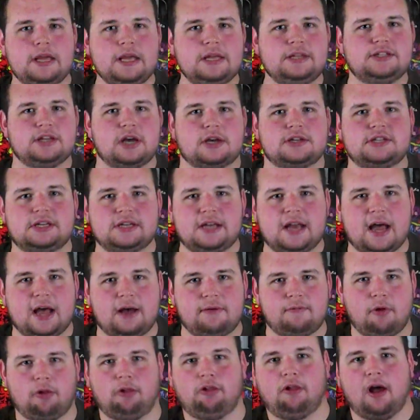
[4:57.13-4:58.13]
doesn't
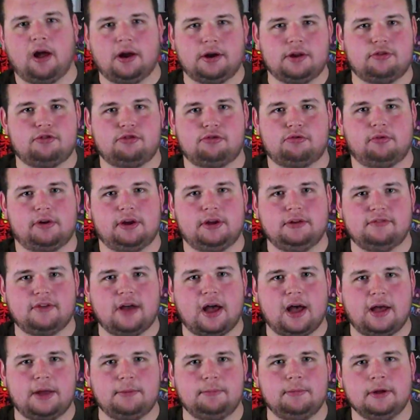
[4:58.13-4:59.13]
have a lot of screen
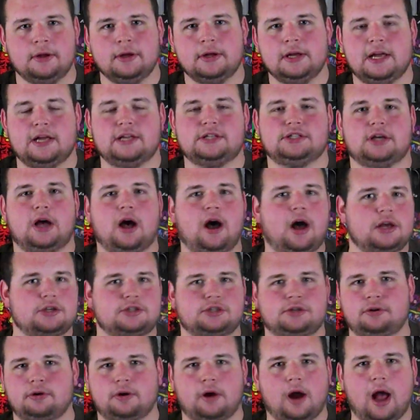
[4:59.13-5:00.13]
time, it's
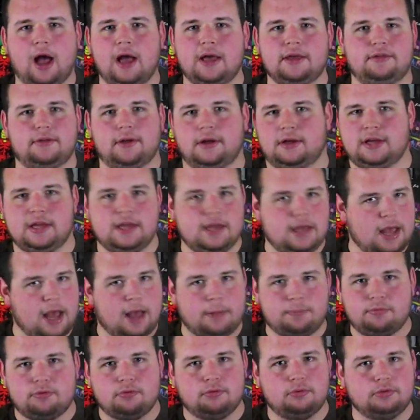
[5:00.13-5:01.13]
Oscar Isaac. He
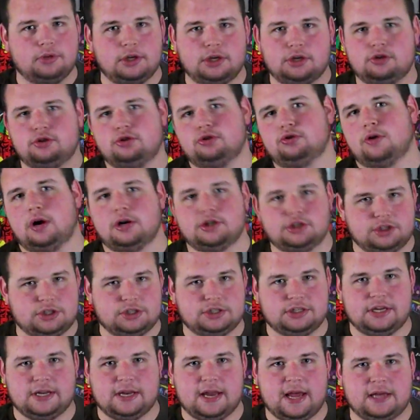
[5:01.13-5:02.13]
absolutely crushes
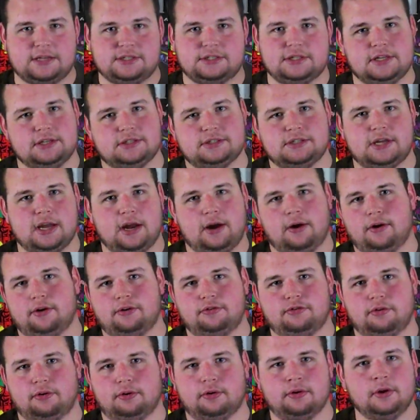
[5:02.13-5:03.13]
it as this
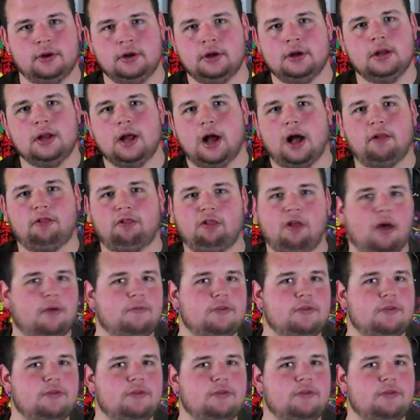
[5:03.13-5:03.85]
character. I love